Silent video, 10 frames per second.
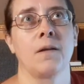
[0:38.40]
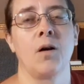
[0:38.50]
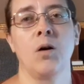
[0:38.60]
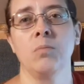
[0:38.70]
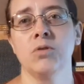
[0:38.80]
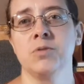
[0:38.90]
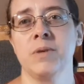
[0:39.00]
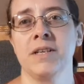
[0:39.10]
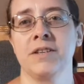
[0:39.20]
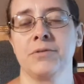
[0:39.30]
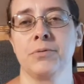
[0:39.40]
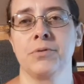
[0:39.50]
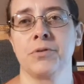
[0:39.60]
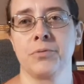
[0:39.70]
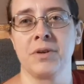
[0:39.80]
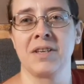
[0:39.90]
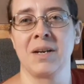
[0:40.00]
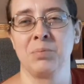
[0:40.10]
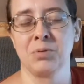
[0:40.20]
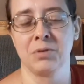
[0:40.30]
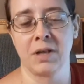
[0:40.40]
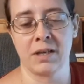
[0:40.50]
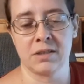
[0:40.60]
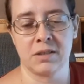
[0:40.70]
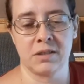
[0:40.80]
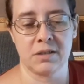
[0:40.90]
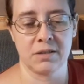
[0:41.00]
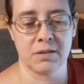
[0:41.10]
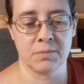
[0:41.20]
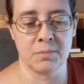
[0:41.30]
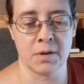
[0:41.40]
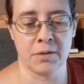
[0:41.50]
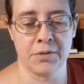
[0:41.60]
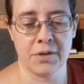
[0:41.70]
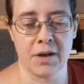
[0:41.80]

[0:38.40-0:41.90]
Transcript: almost made it through the three that I pulled last month.